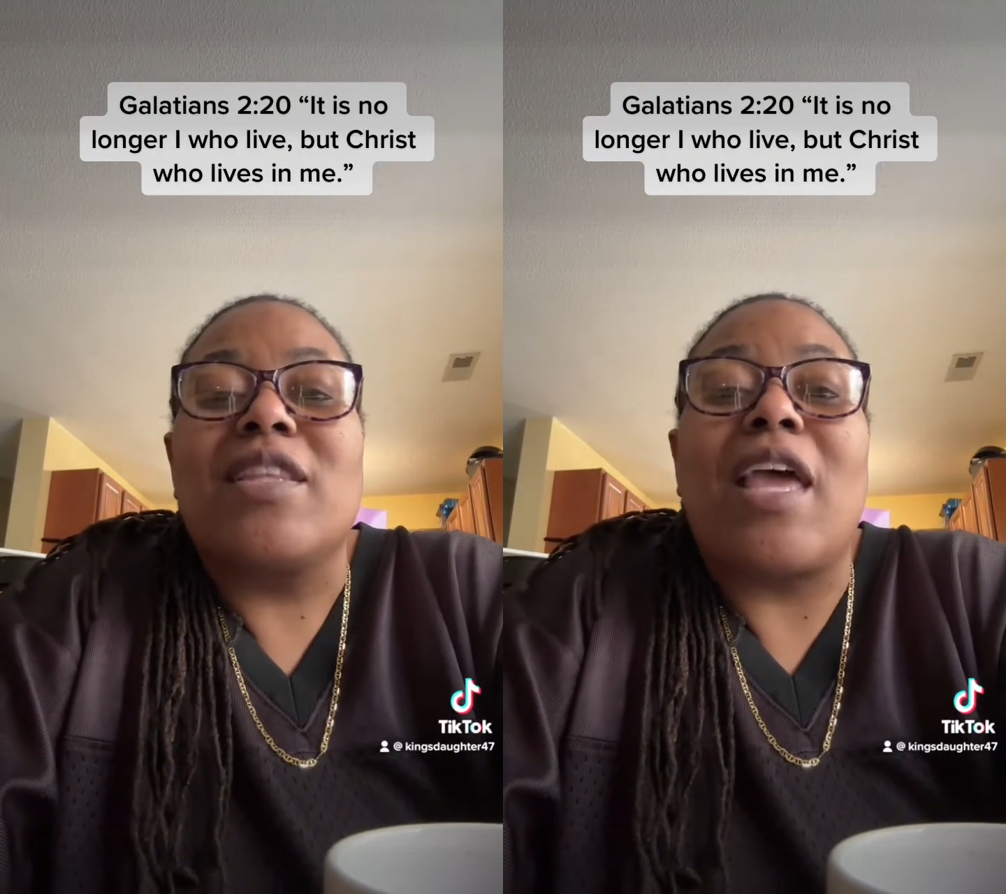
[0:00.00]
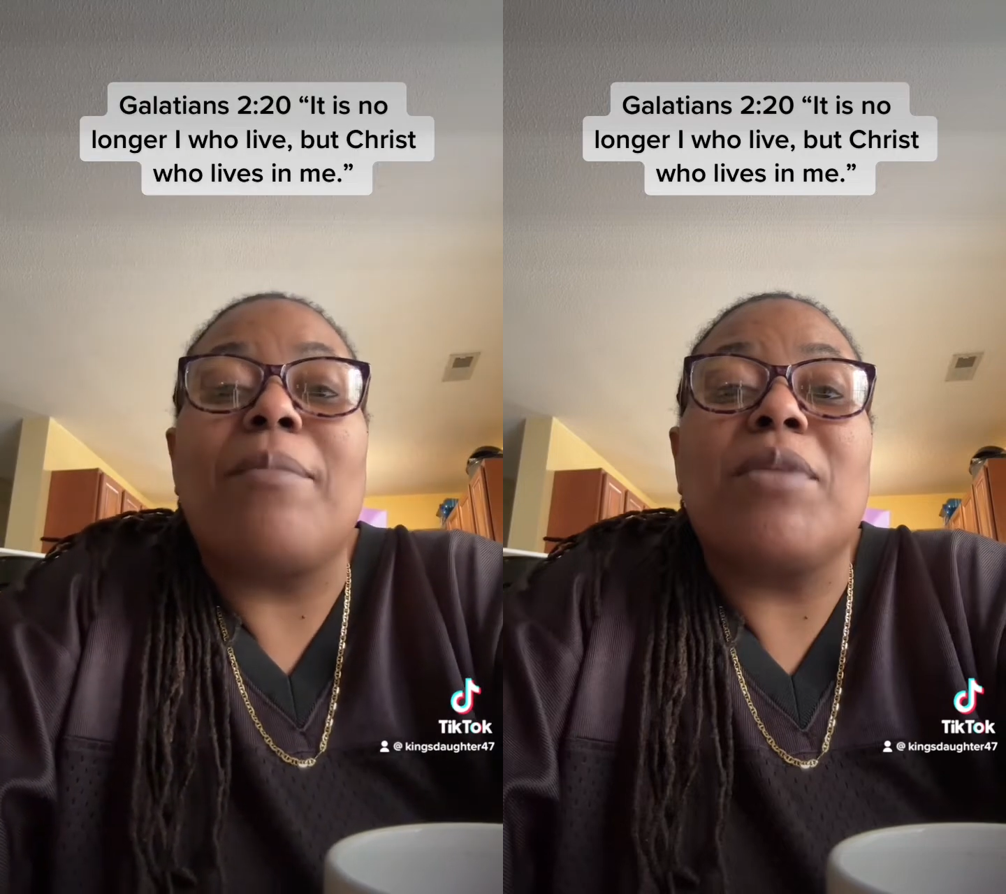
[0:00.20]

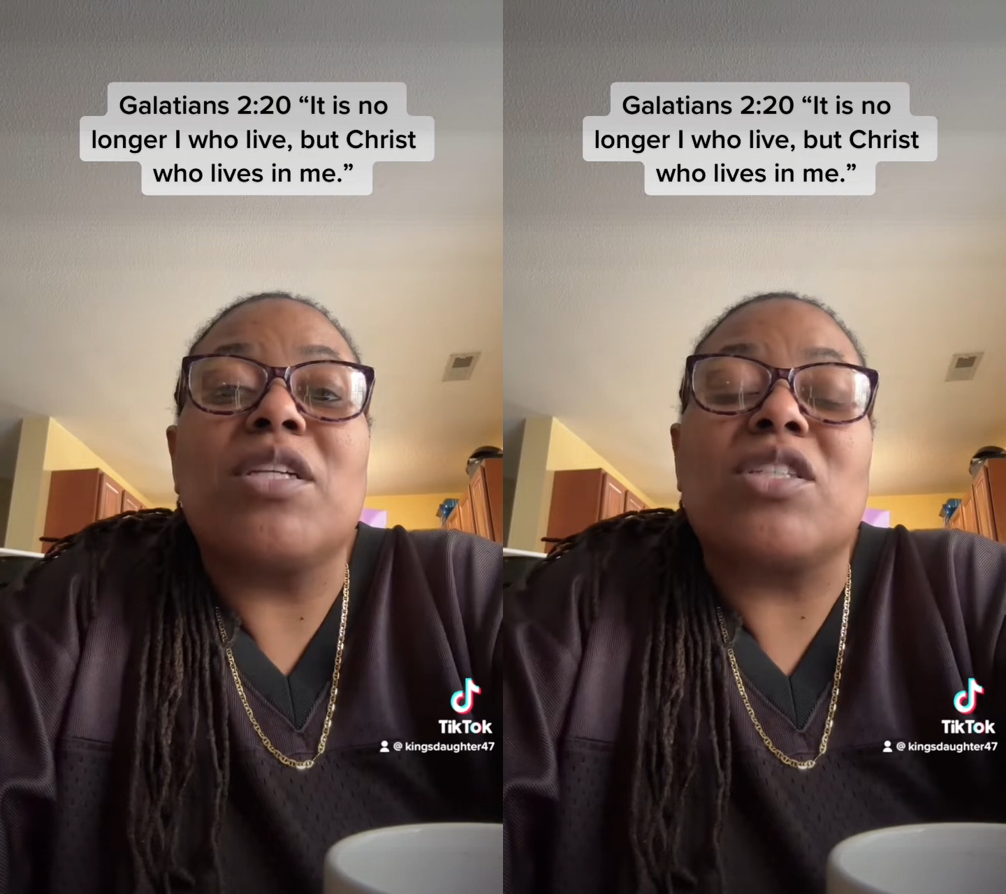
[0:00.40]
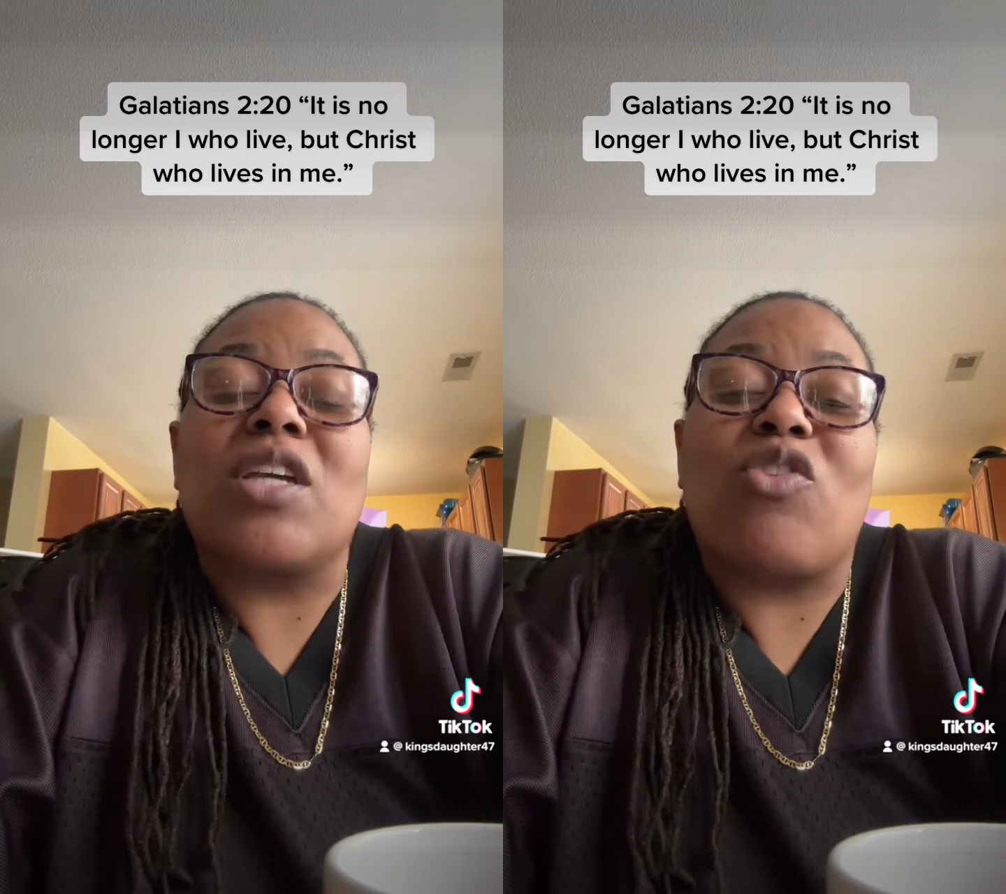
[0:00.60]
that
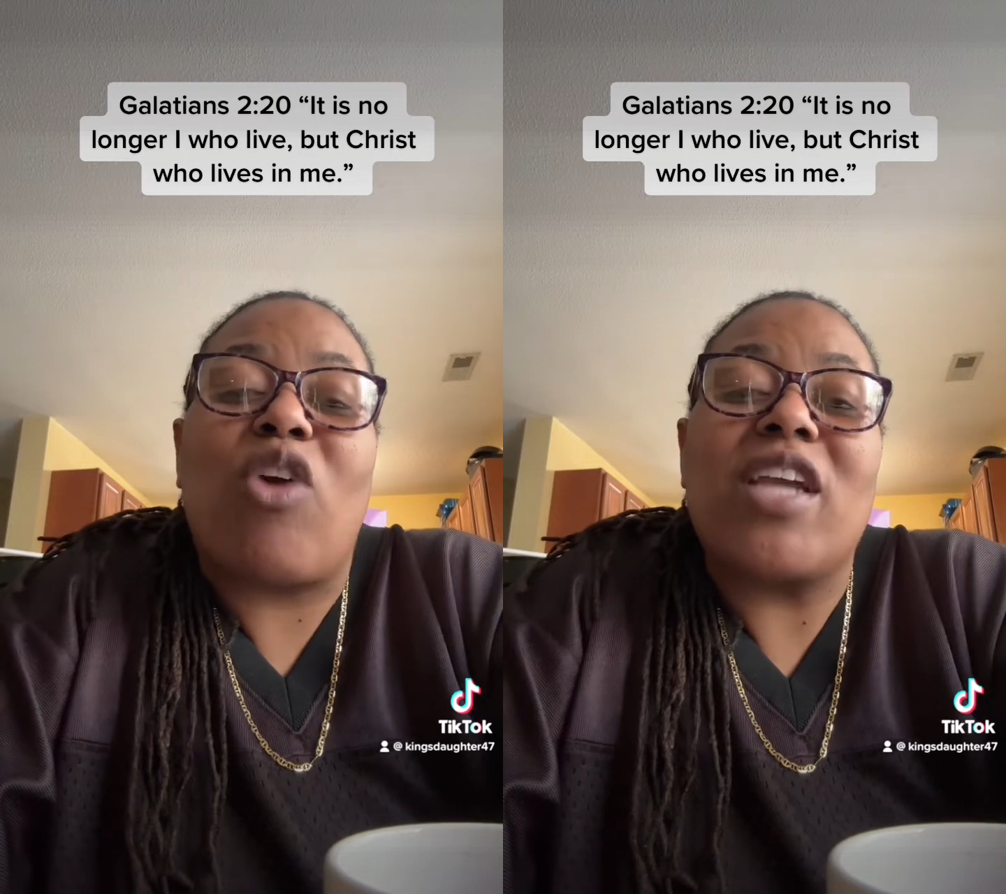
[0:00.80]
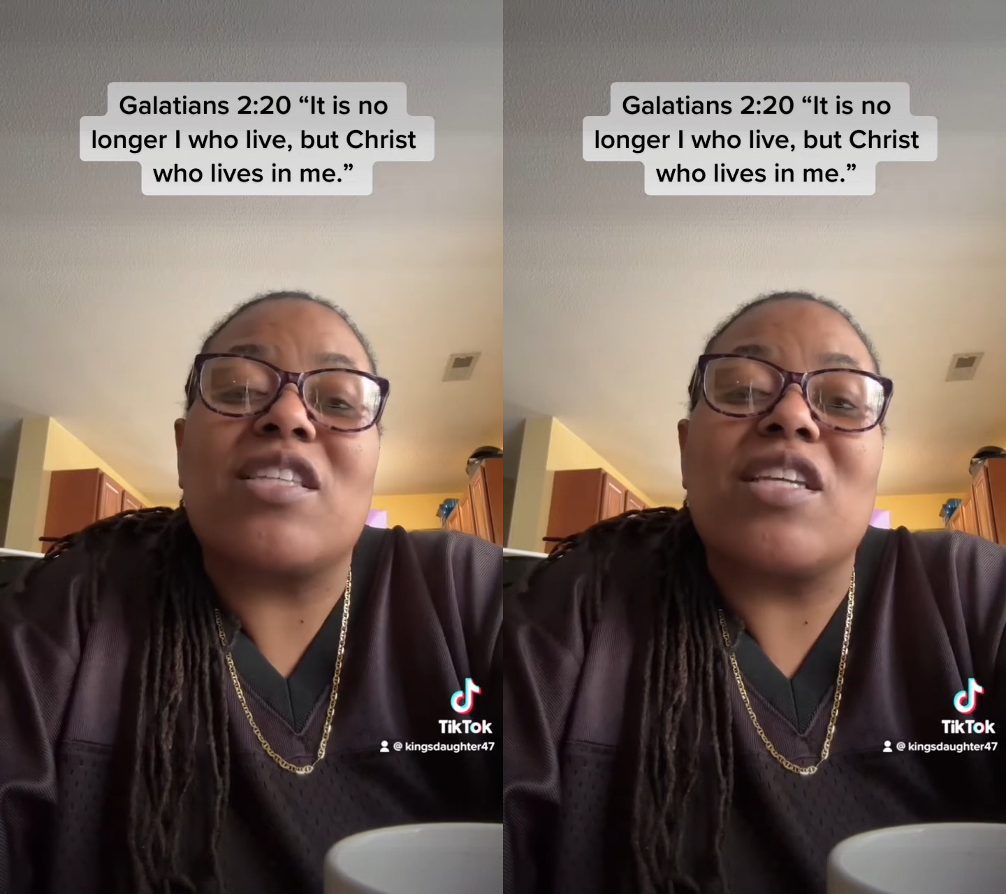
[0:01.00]
means
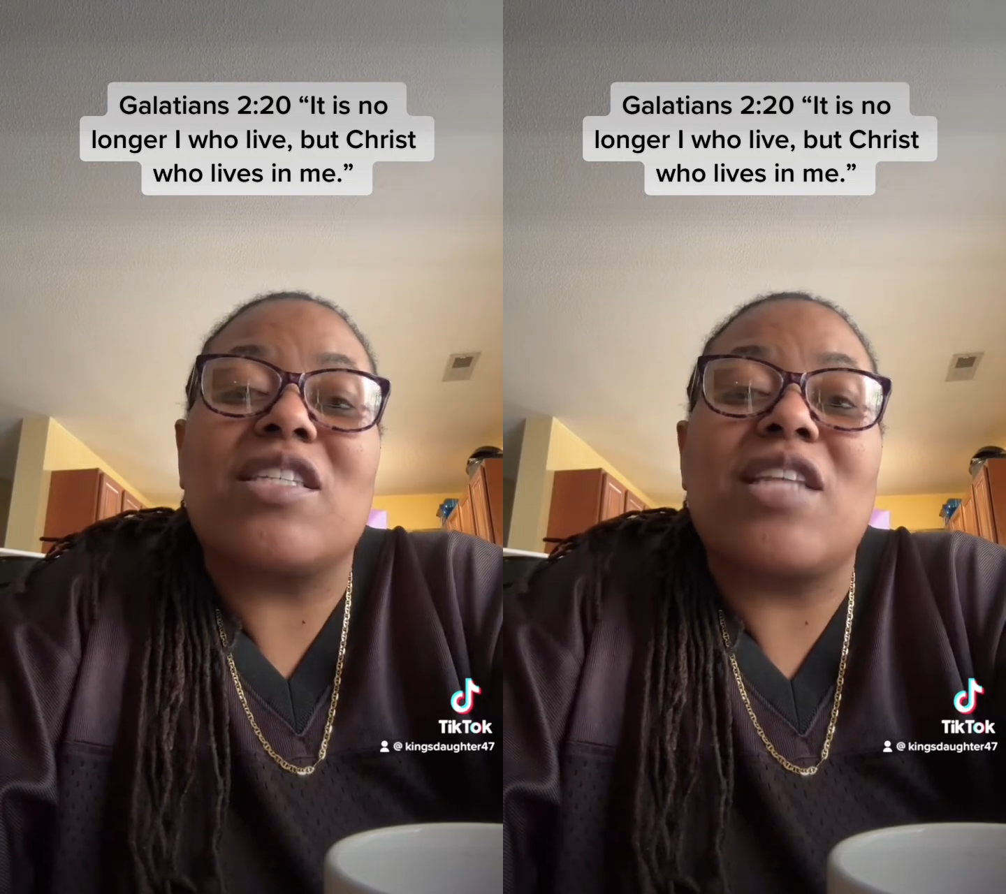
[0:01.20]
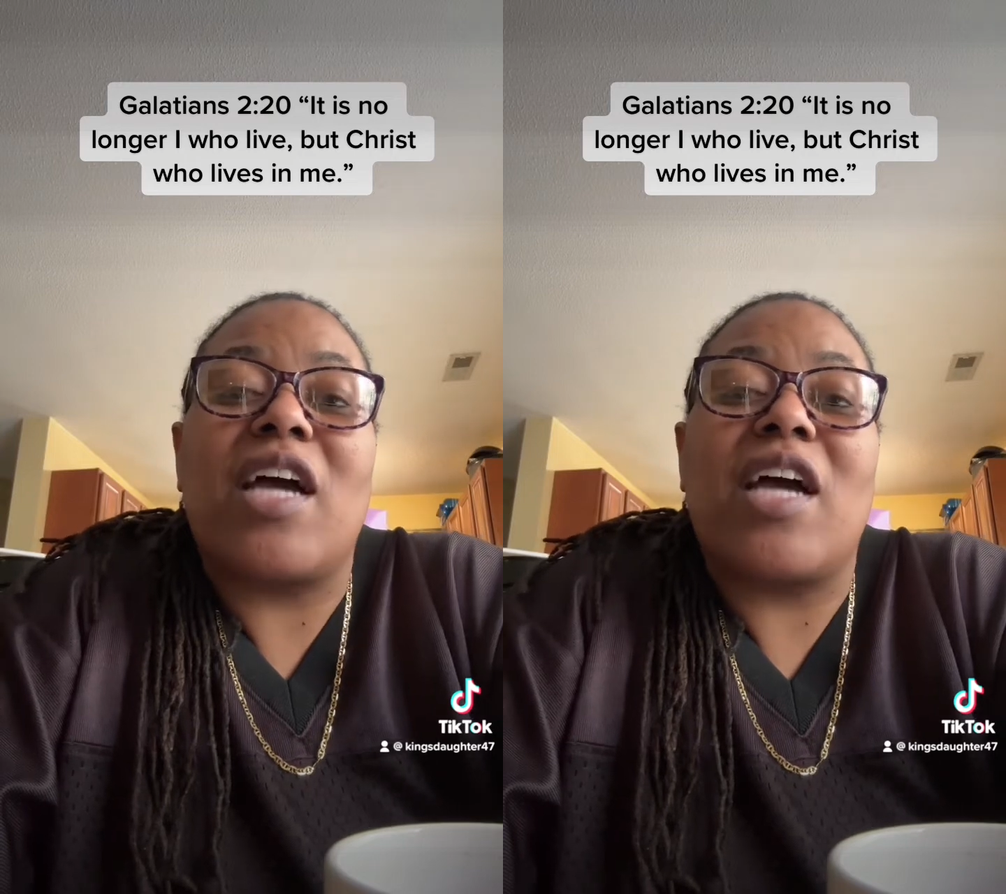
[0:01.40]
Christ is